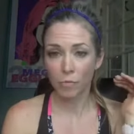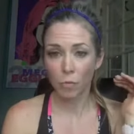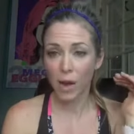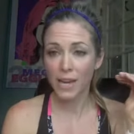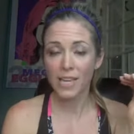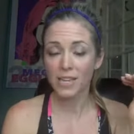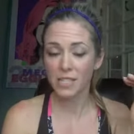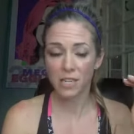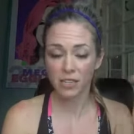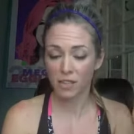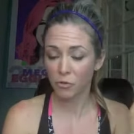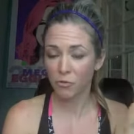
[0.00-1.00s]
ready
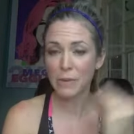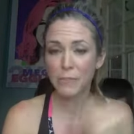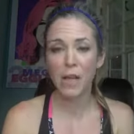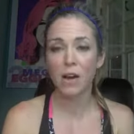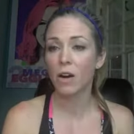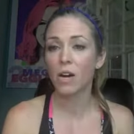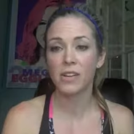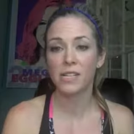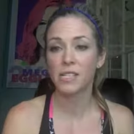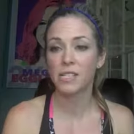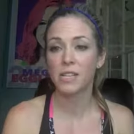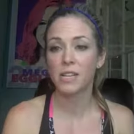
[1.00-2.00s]
to, to reap that
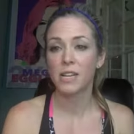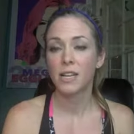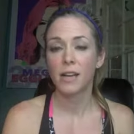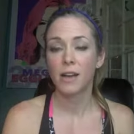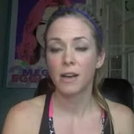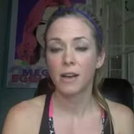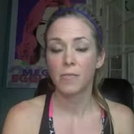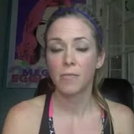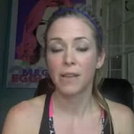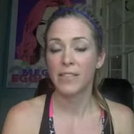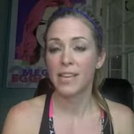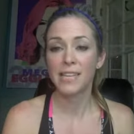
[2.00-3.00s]
harvest um,
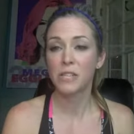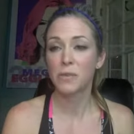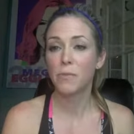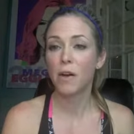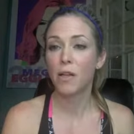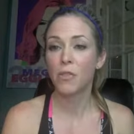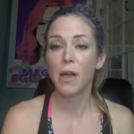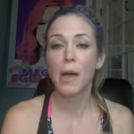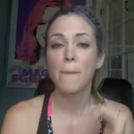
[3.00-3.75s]
by the end of the month